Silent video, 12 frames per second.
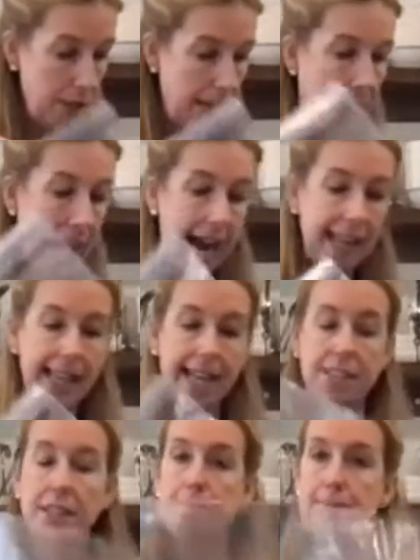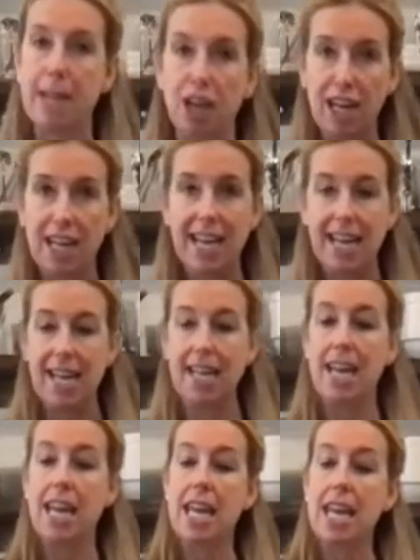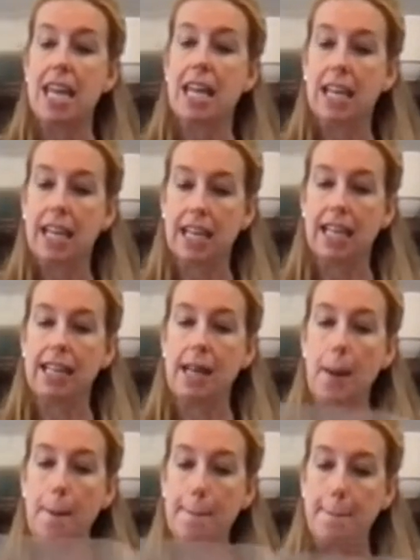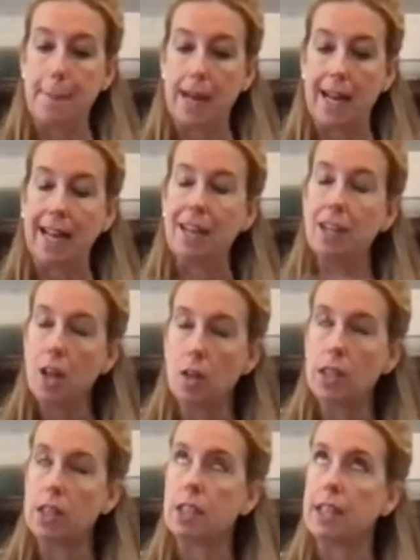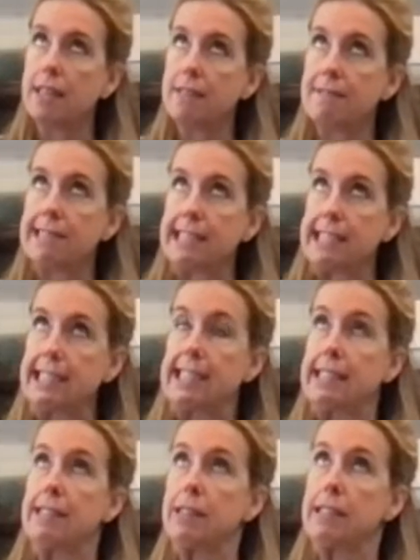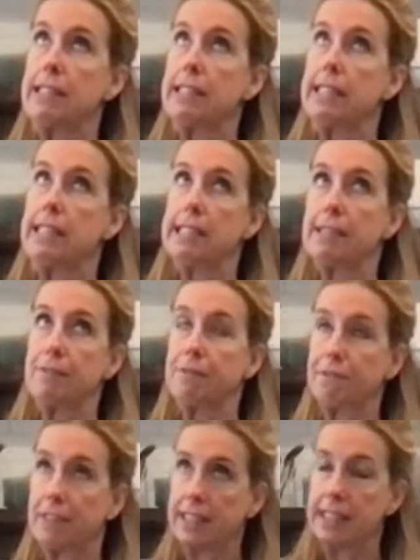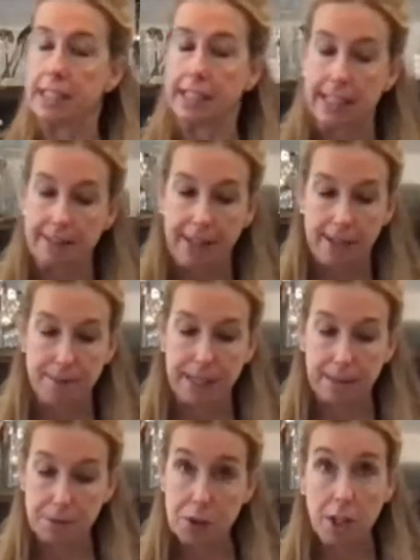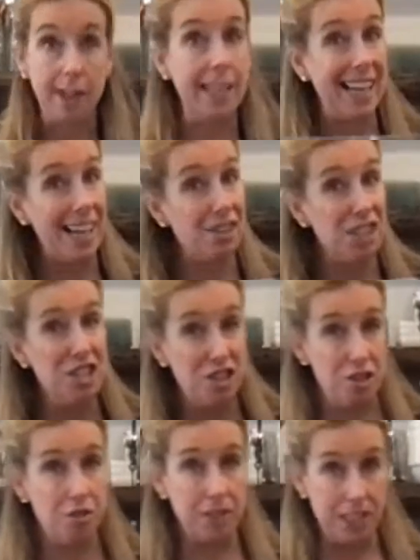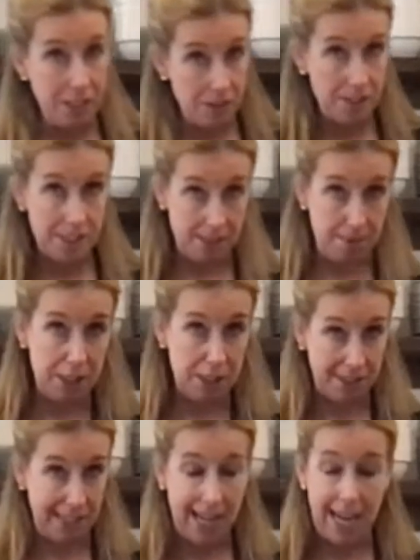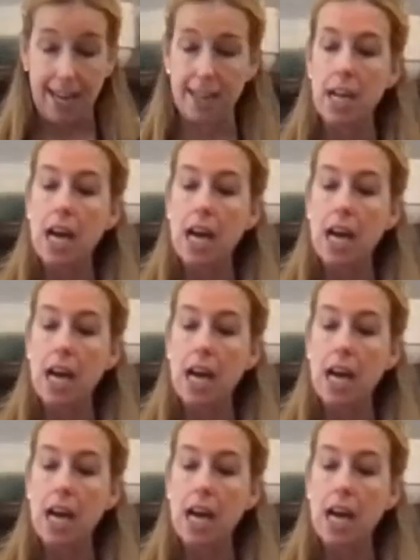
I like to marinade in, and I know that they're not very friendly to the environment, and I'm sorry, and I actually do reuse these as much as I can.